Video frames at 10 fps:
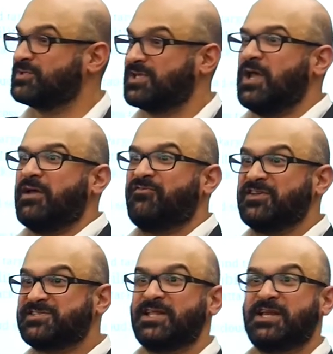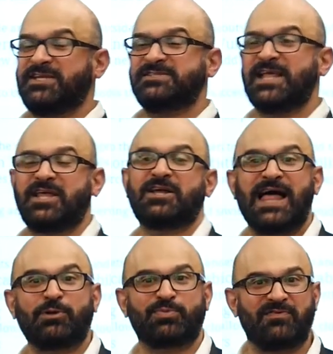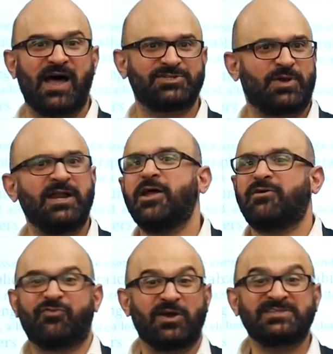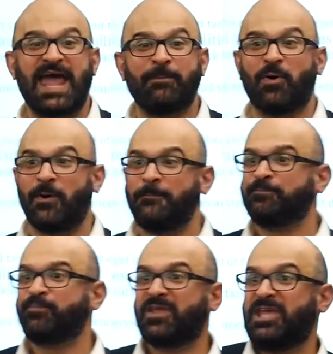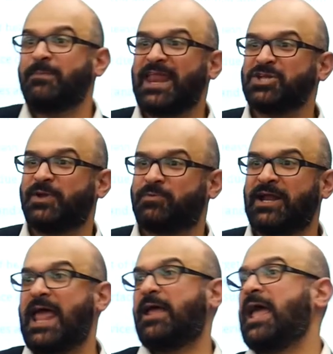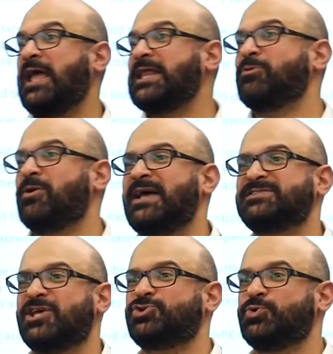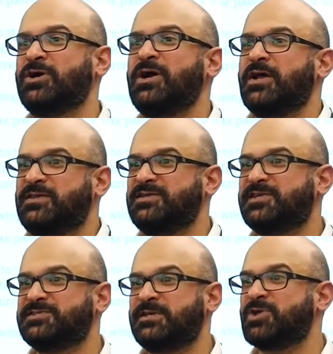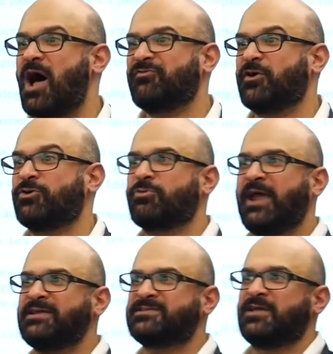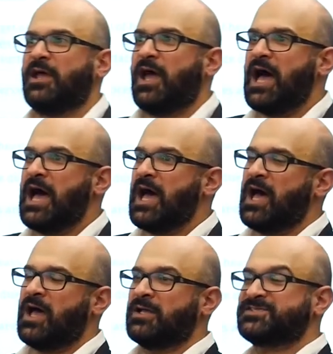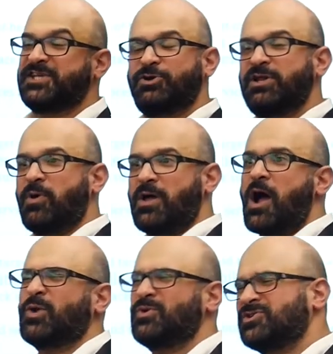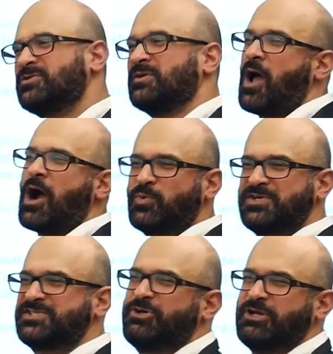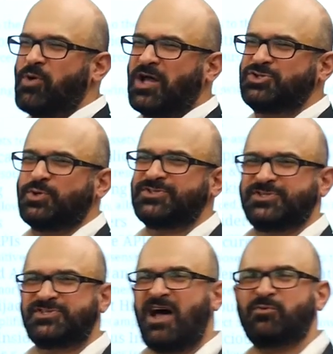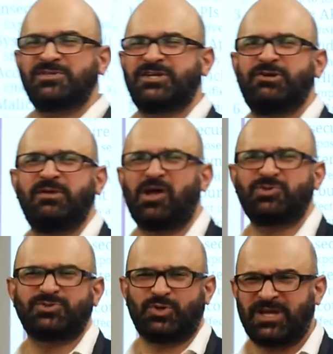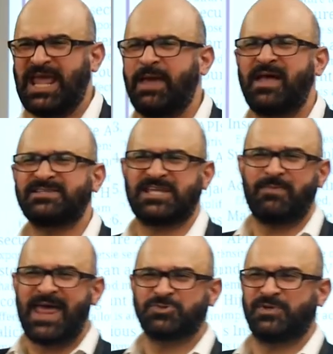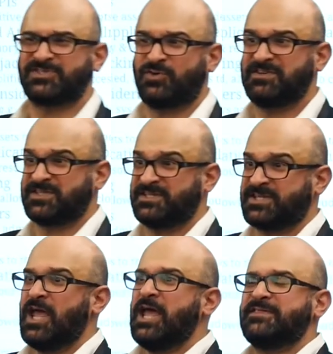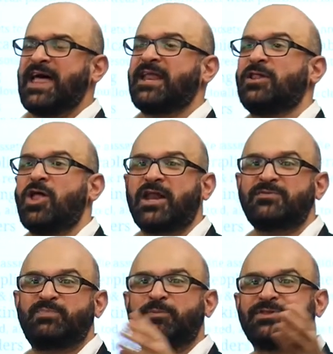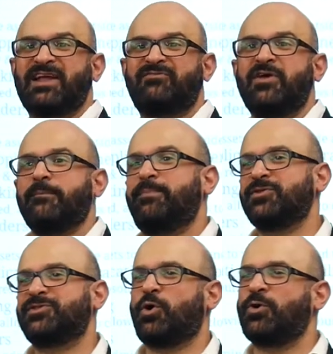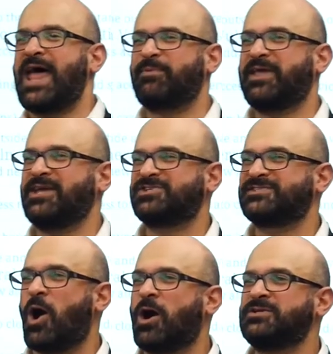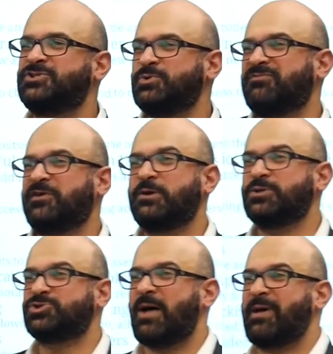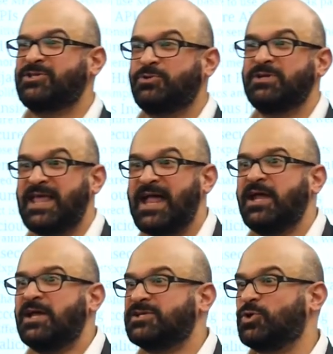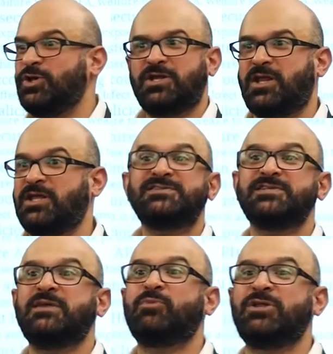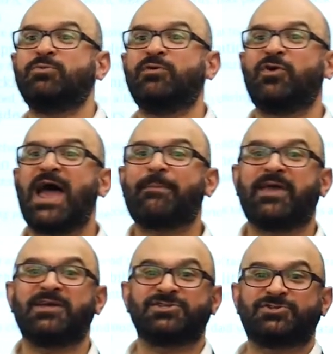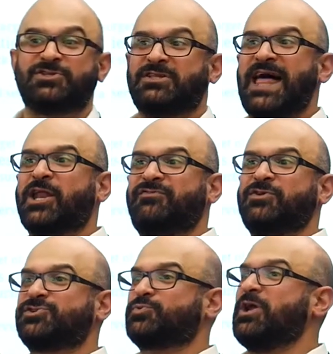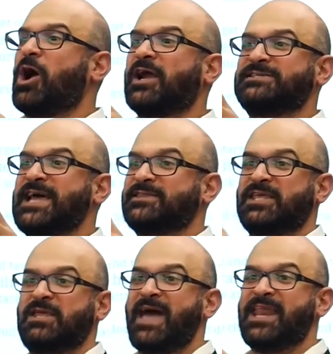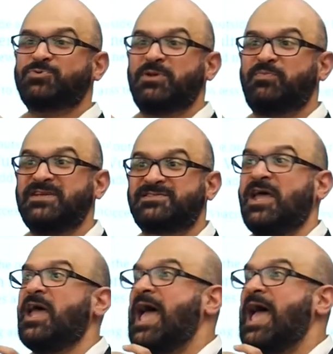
those facilities that the cloud provides, right? For example, key management, right? AWS, Azure, these systems offer great uh, uh, security hardware, hardware security modules or software security modules or KMS, key management services, that a lot of people that have built their own applications aren't doing a very good job at doing that. So you could easily, when you move your application to the cloud, if you just re-architect the key management piece